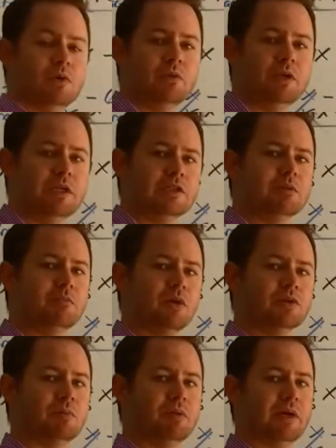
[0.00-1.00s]
what do we need to
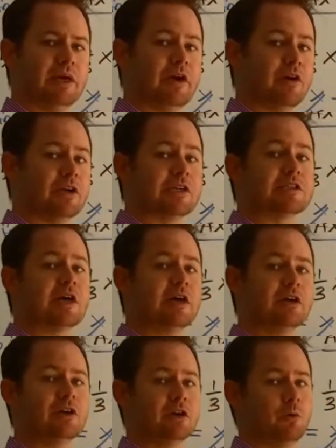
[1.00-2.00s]
multiply our
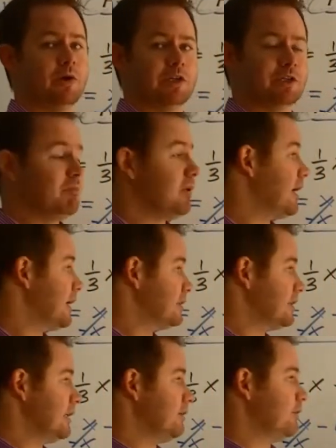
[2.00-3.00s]
entire equation by
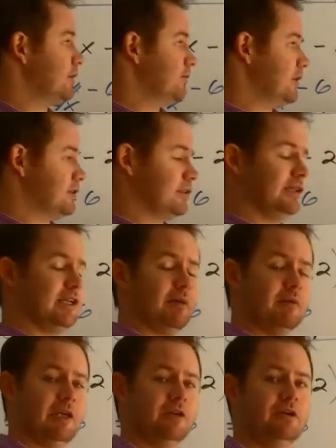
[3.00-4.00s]
to get rid of this
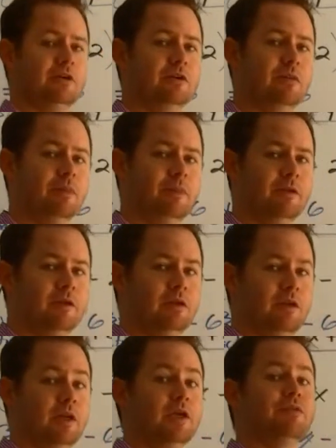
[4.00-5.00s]
denominator?
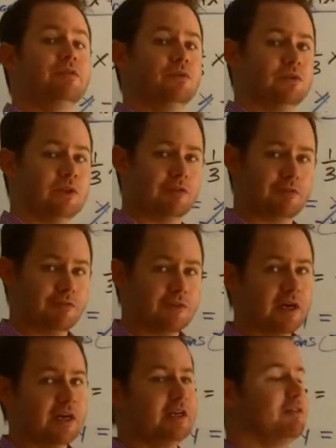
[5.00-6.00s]
If you said
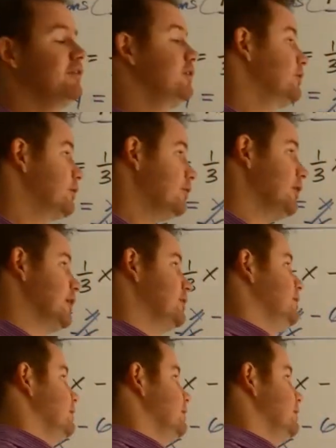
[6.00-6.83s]
5, you're correct.